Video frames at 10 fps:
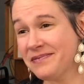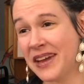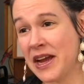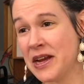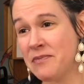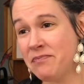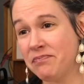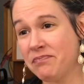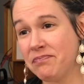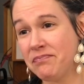I'm
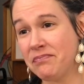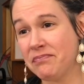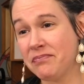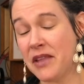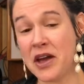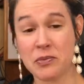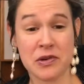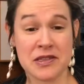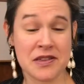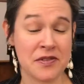not a
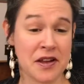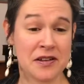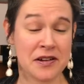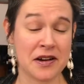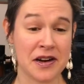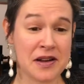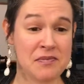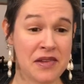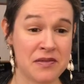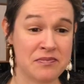person of color.
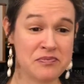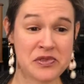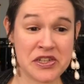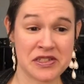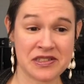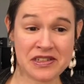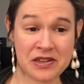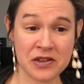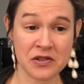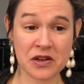I'm I'm just, you
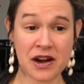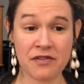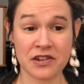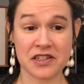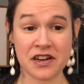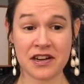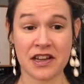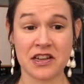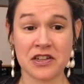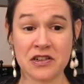know, your average
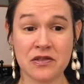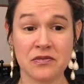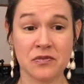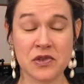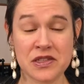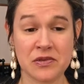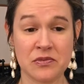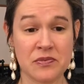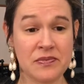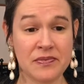Caucasian with
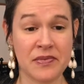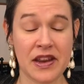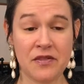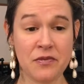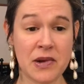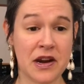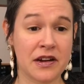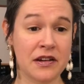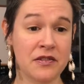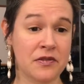some Native
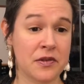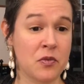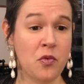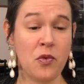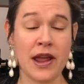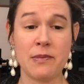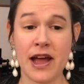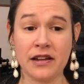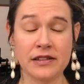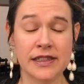American from way
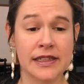back.